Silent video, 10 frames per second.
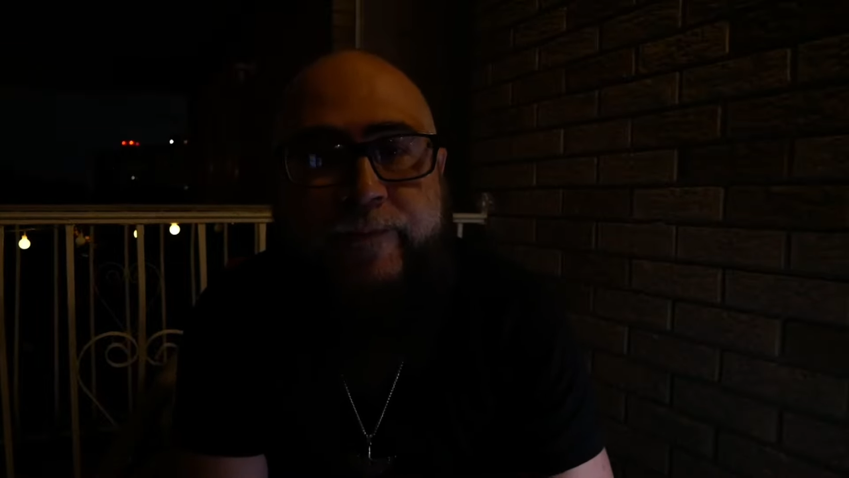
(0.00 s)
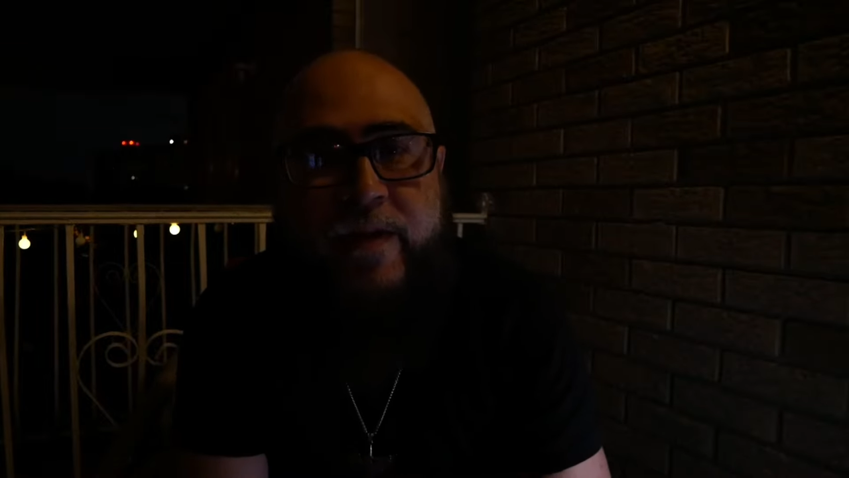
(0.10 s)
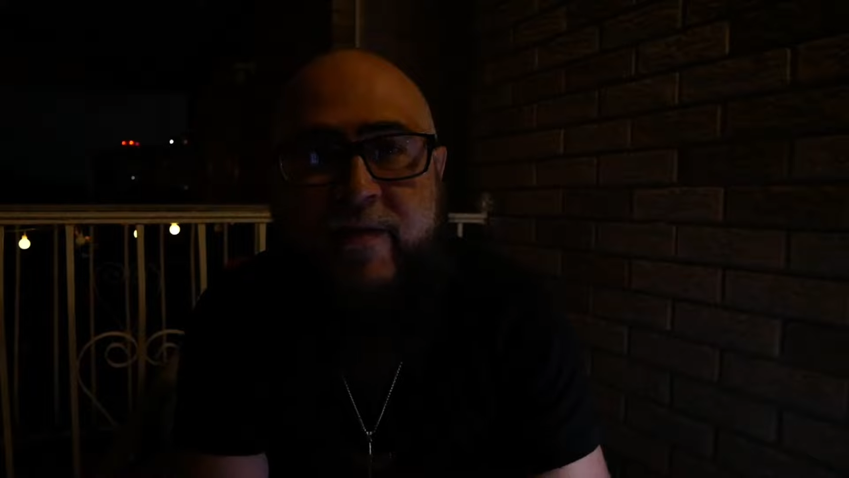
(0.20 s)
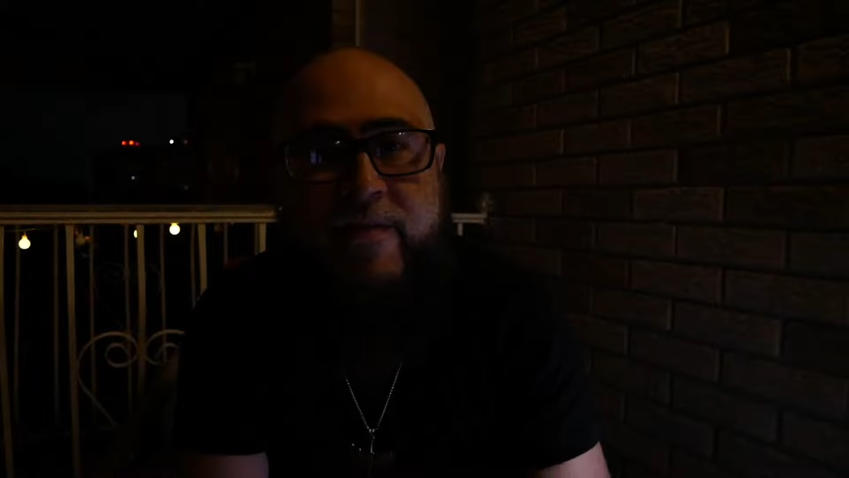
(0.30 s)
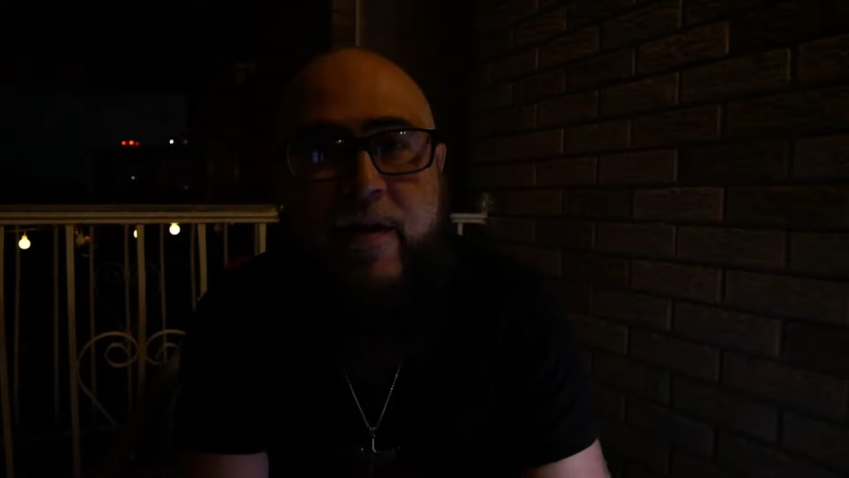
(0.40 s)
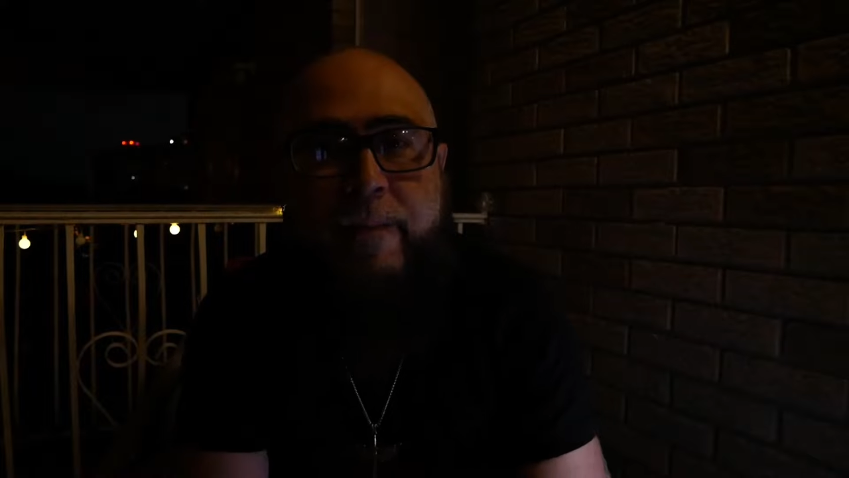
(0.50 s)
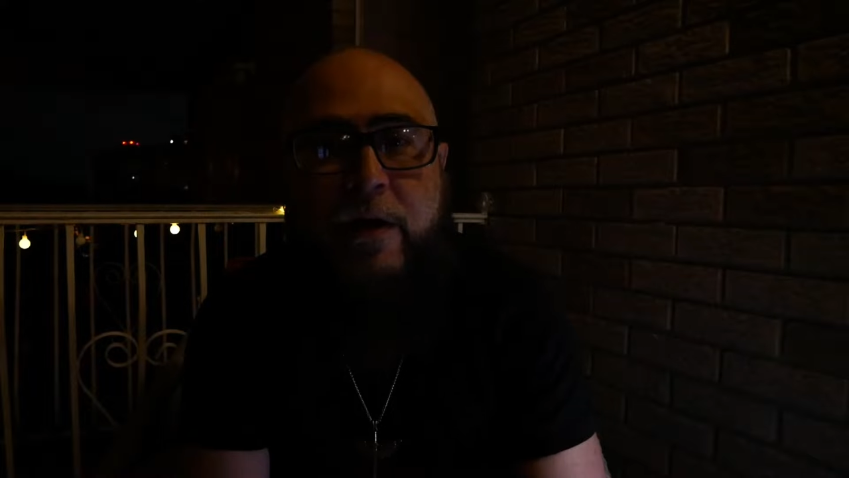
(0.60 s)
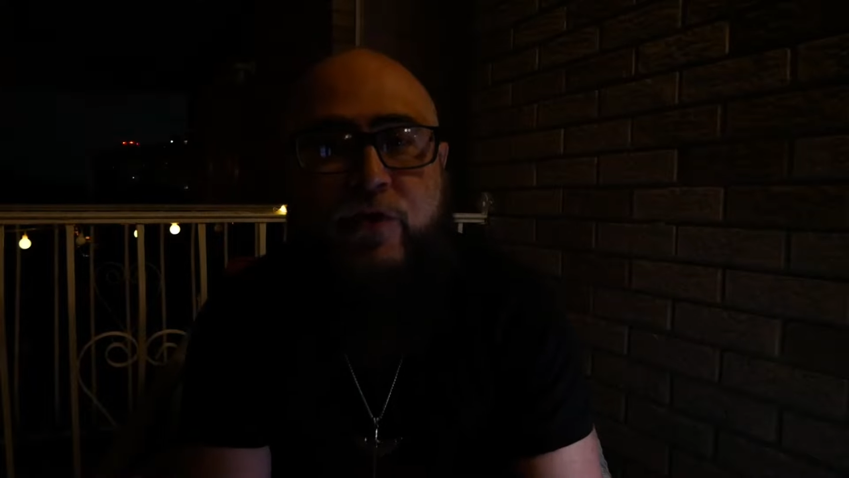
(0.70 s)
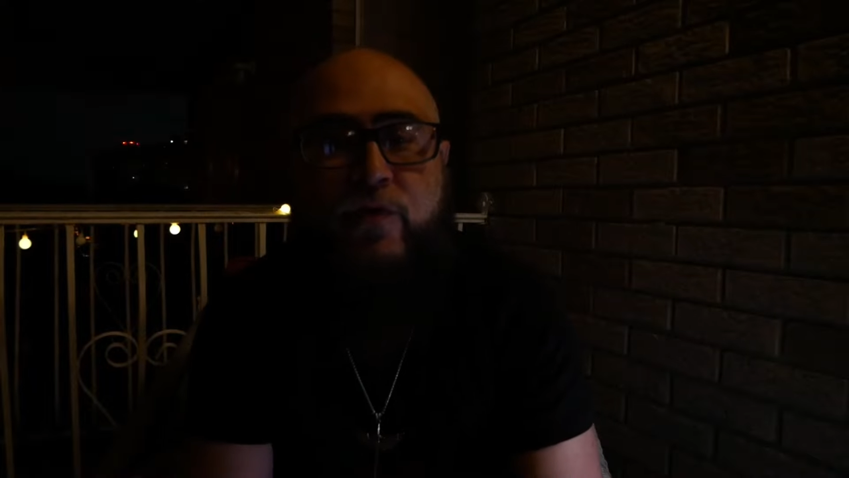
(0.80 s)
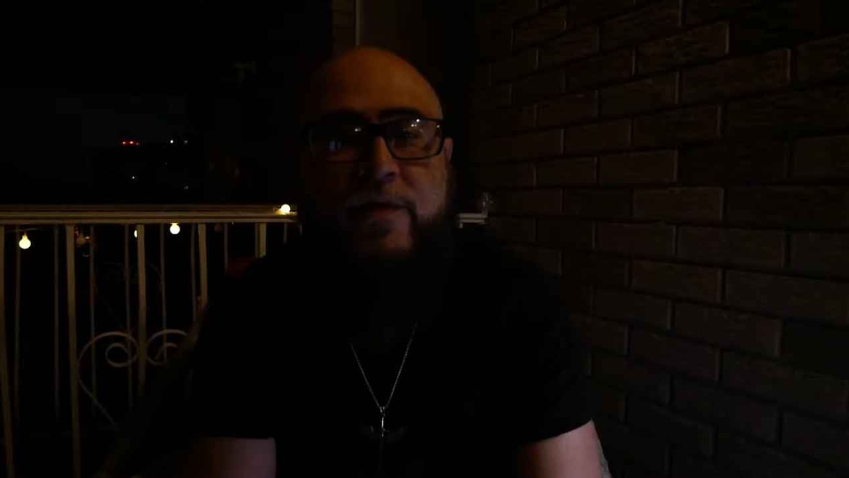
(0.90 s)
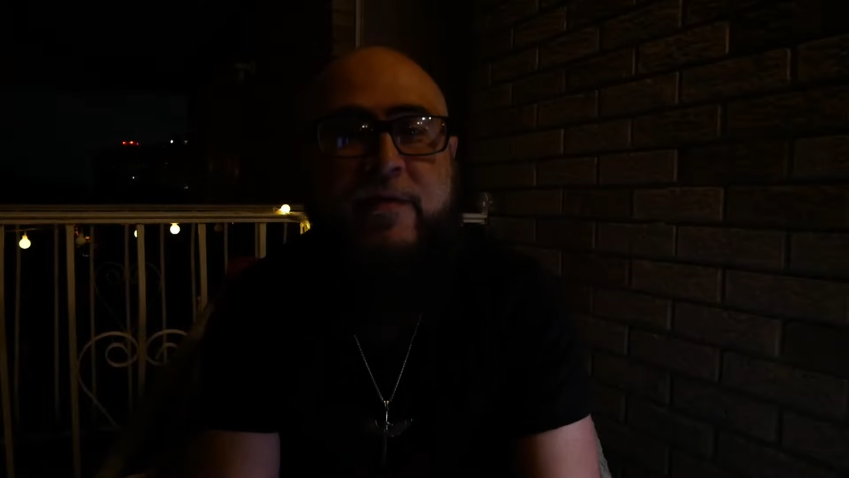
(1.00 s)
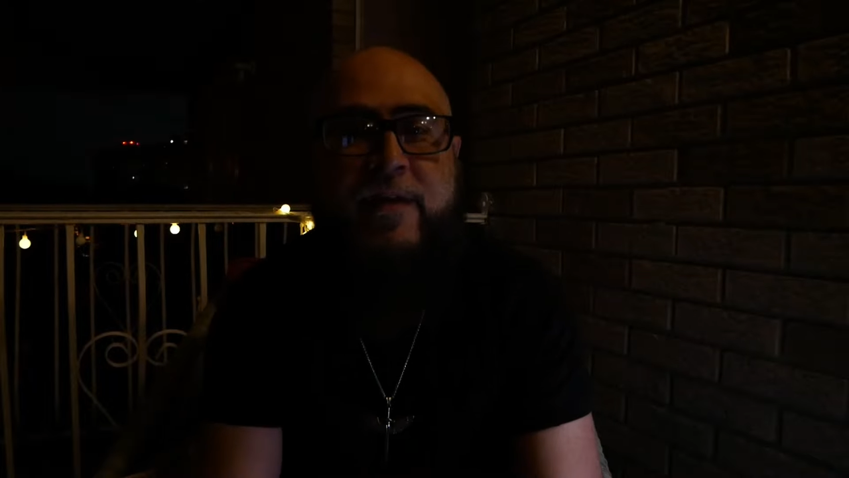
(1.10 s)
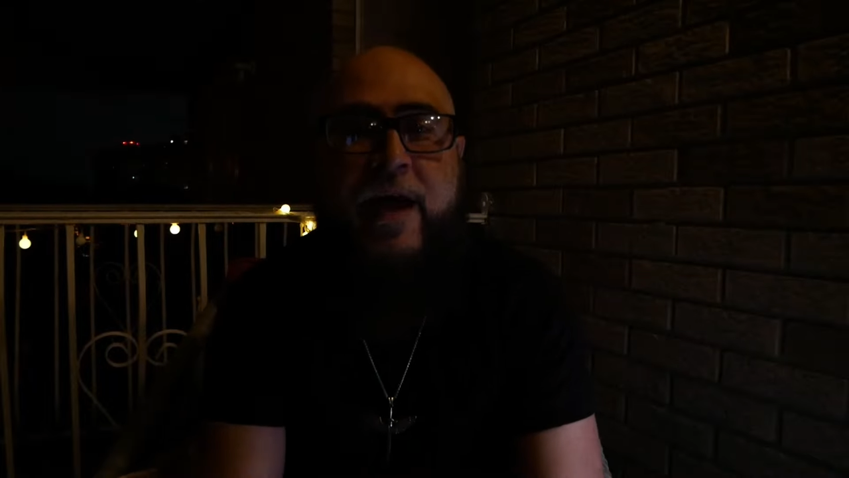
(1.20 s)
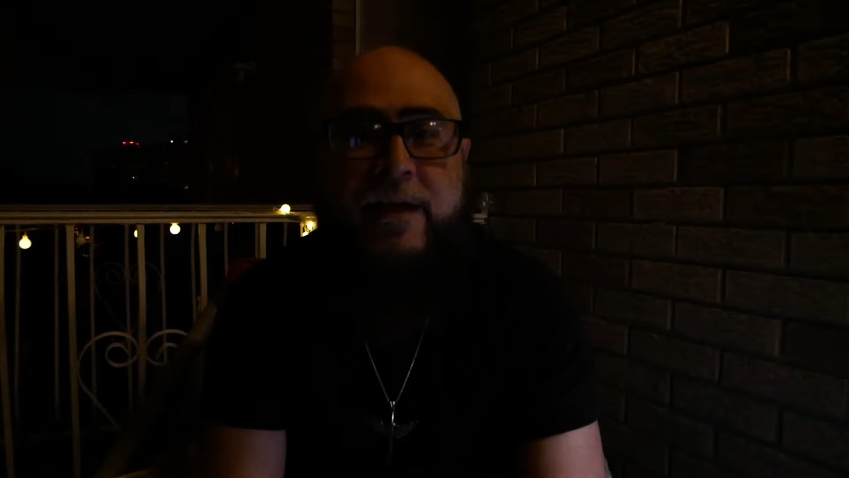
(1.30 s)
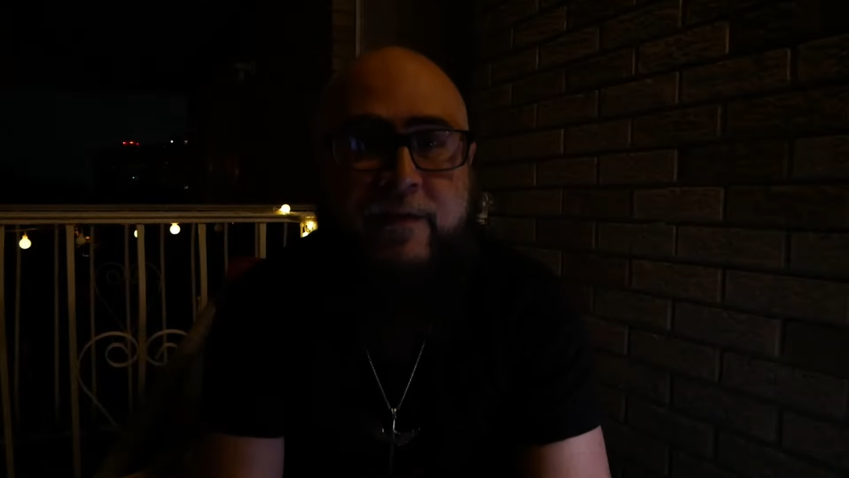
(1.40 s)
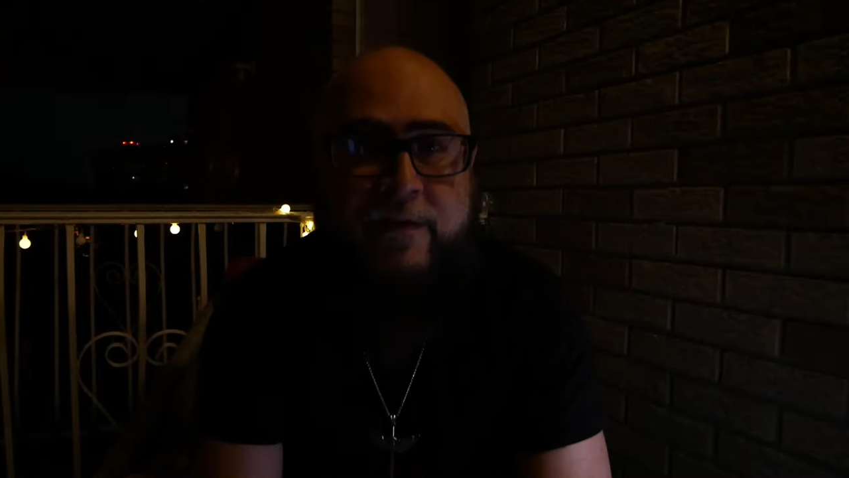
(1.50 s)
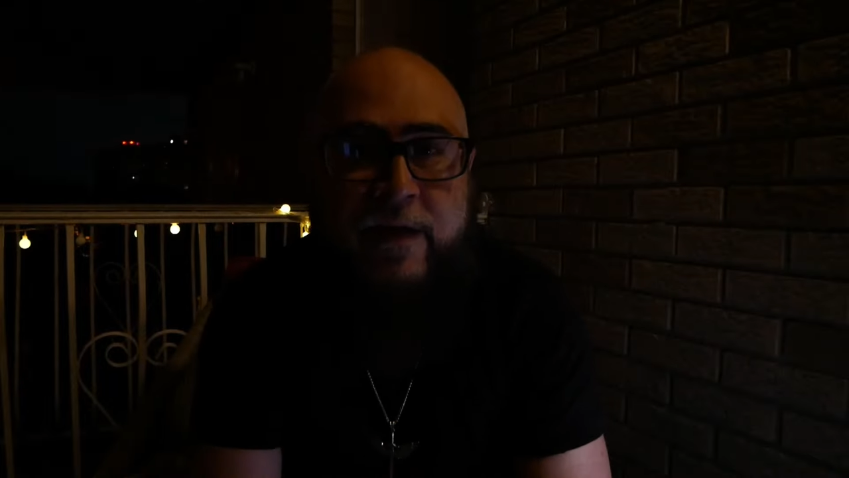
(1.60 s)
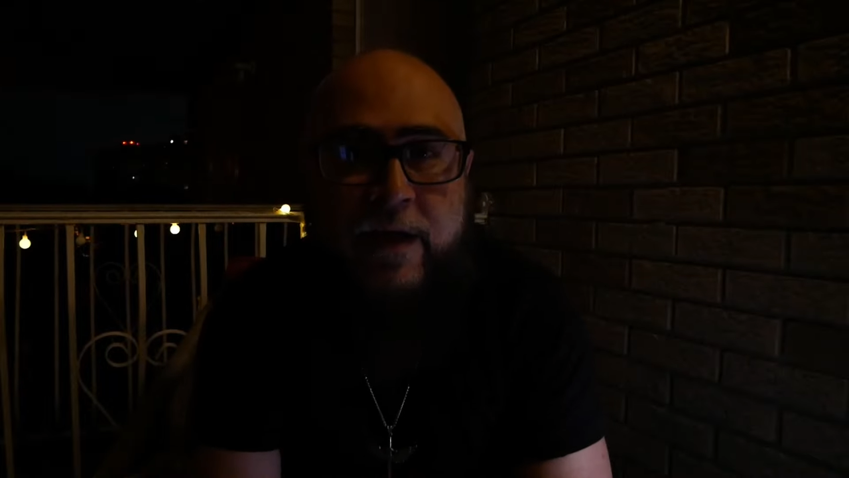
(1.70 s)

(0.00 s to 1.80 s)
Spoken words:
this isn't about choosing sides.